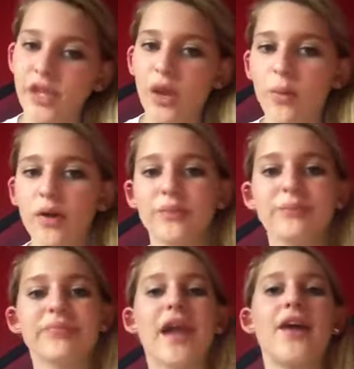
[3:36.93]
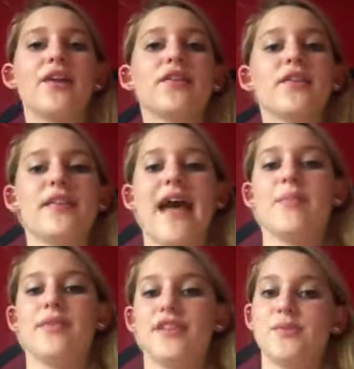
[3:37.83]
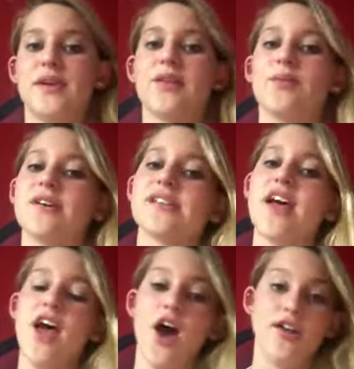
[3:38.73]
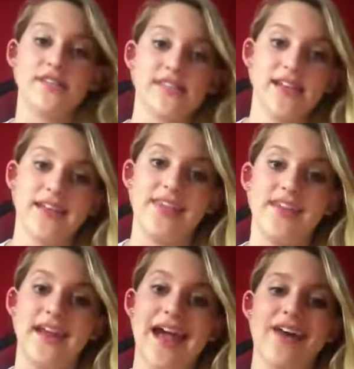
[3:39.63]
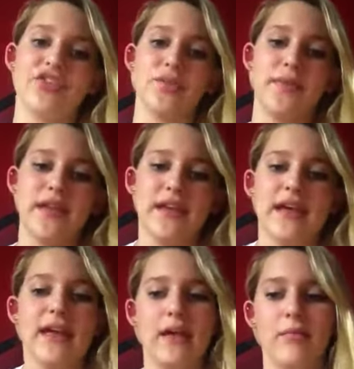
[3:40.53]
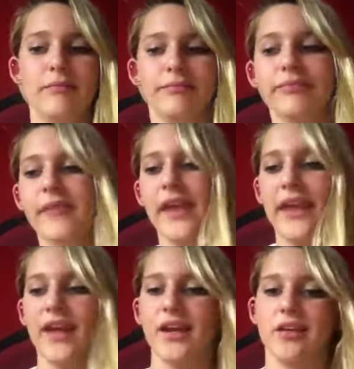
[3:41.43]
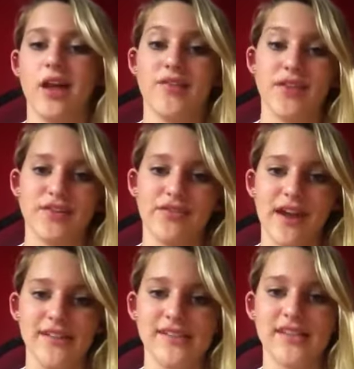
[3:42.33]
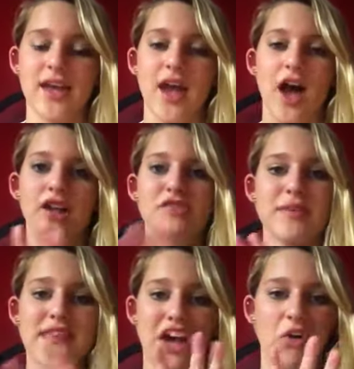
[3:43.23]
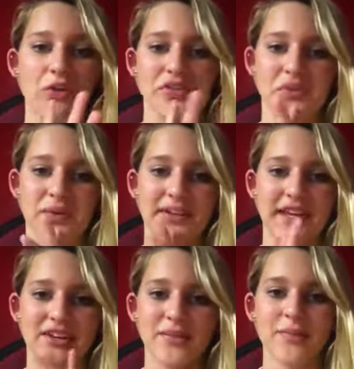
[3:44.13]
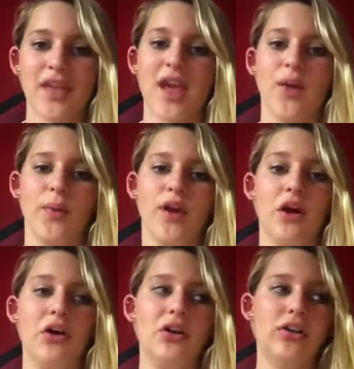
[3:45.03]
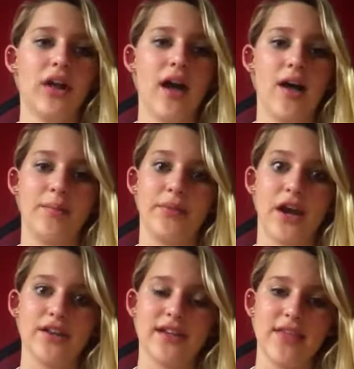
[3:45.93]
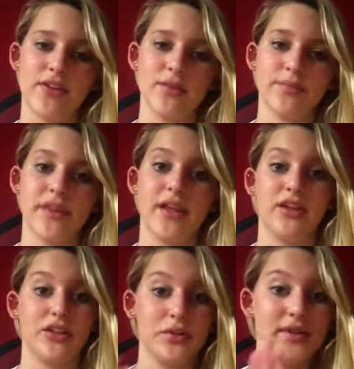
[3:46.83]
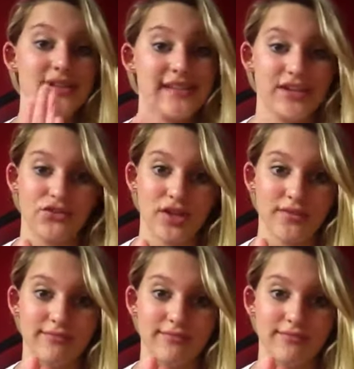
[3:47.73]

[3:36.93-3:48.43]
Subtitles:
Well, another thing that happened this weekend was on Sunday, the day after, me, him, and a lot of other friends, I'll explain that whole story later. We all got together, including Sandra.